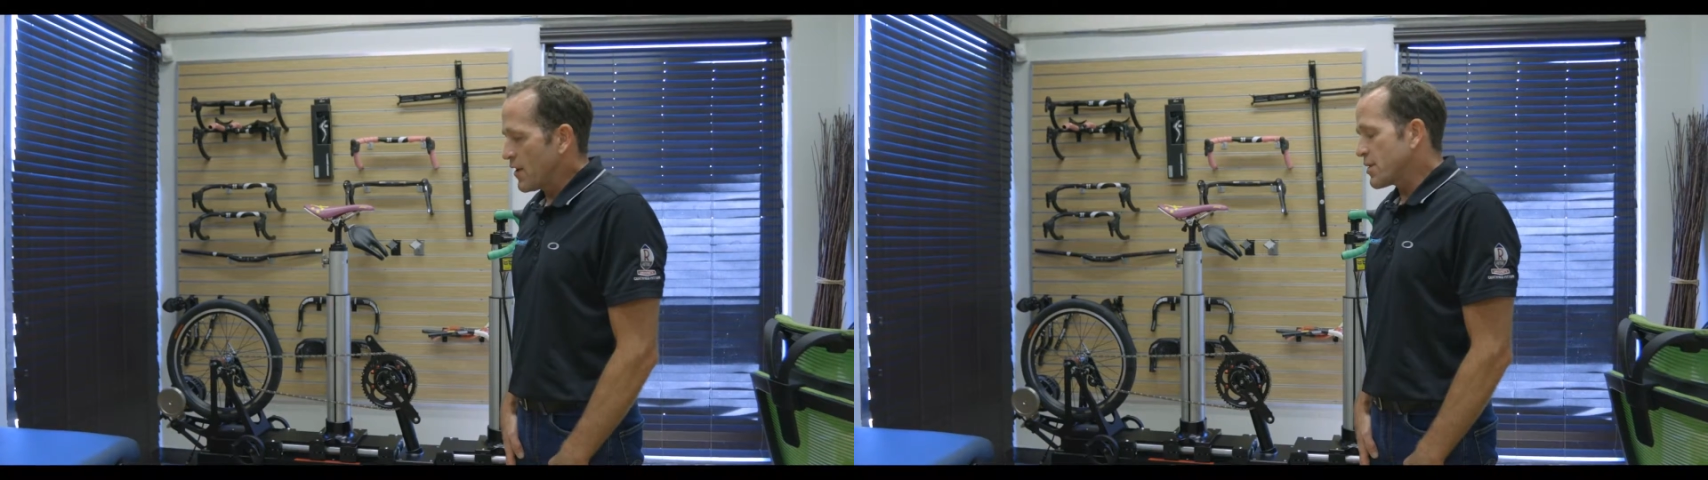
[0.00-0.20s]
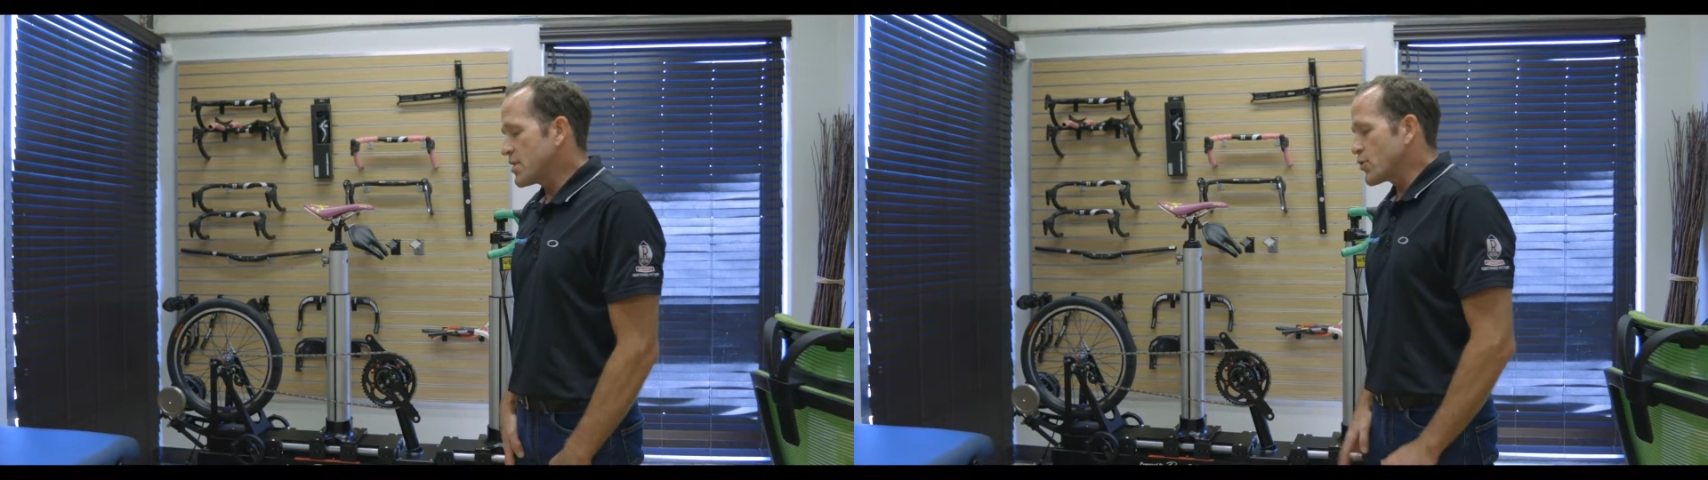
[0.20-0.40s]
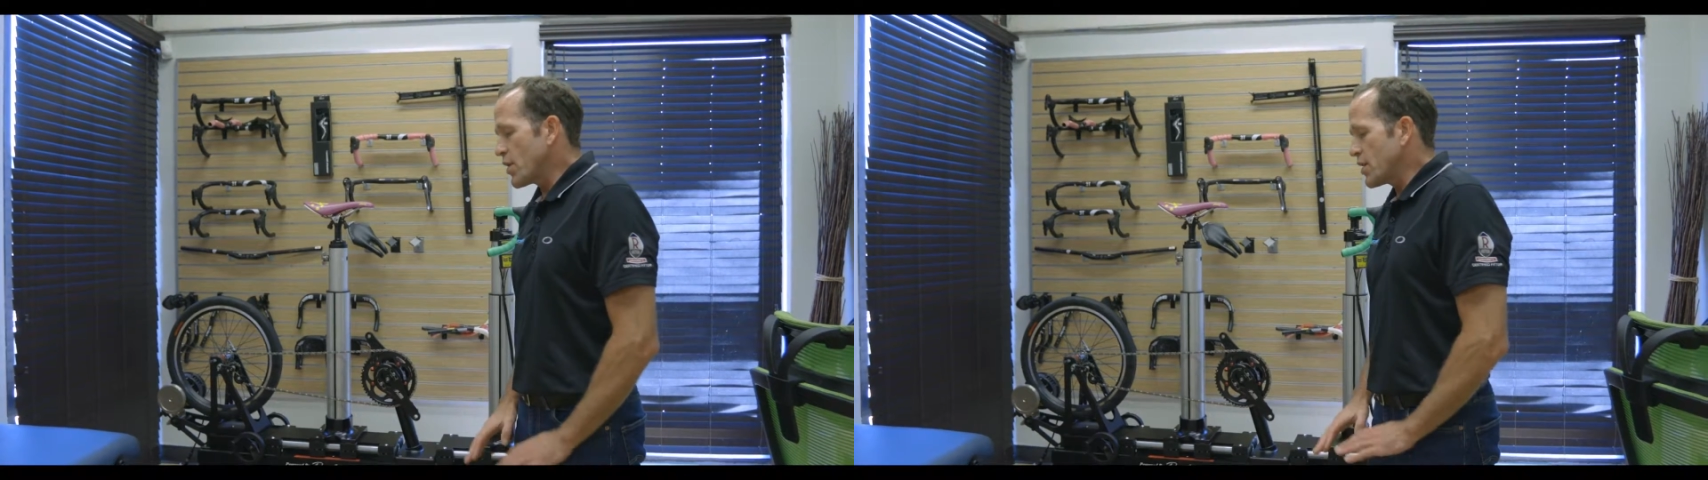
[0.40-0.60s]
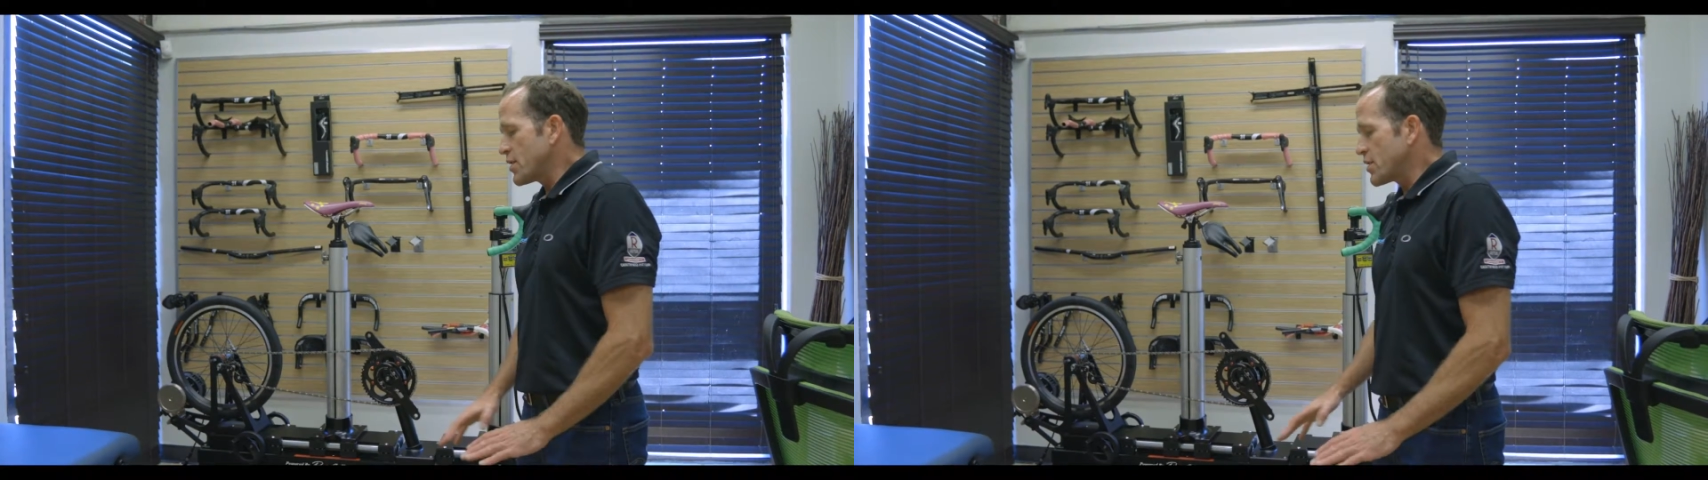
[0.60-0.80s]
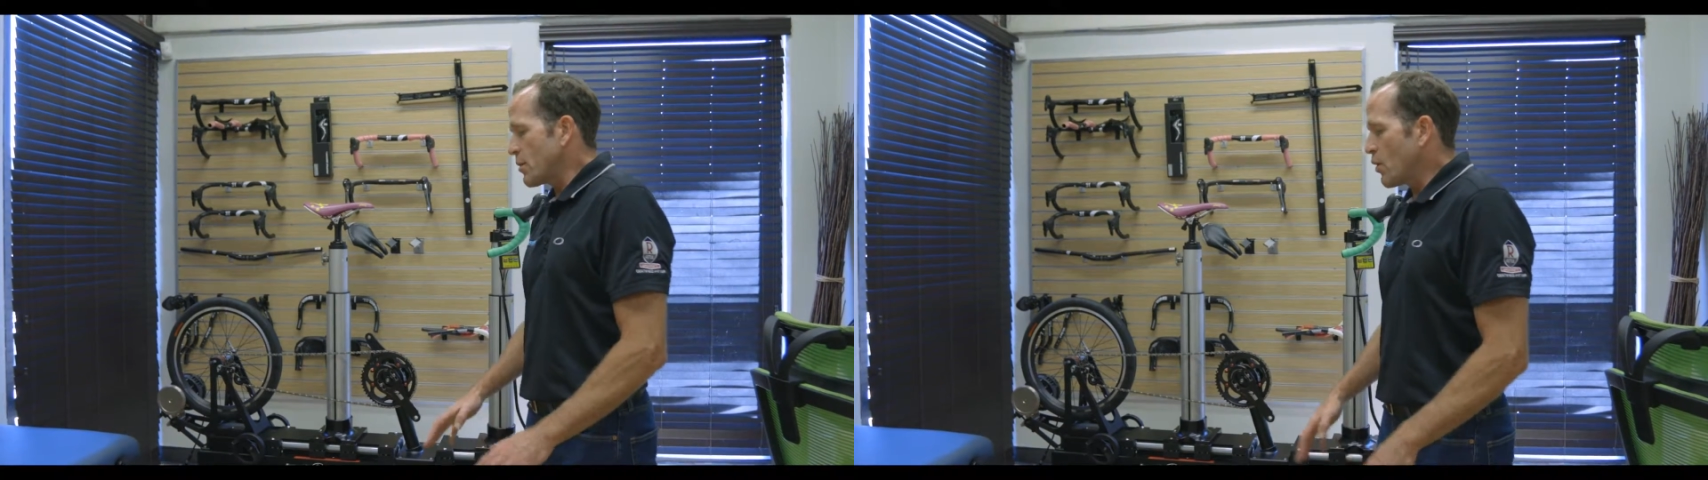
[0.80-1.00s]
someone's trying
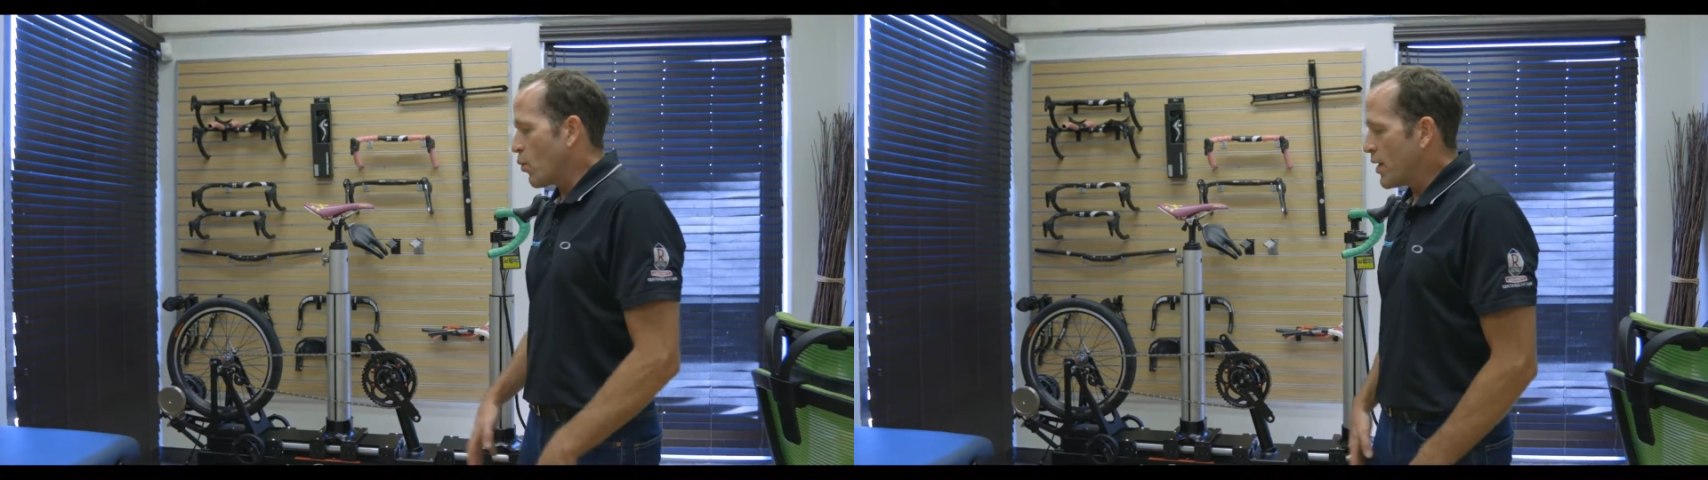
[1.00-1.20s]
to determine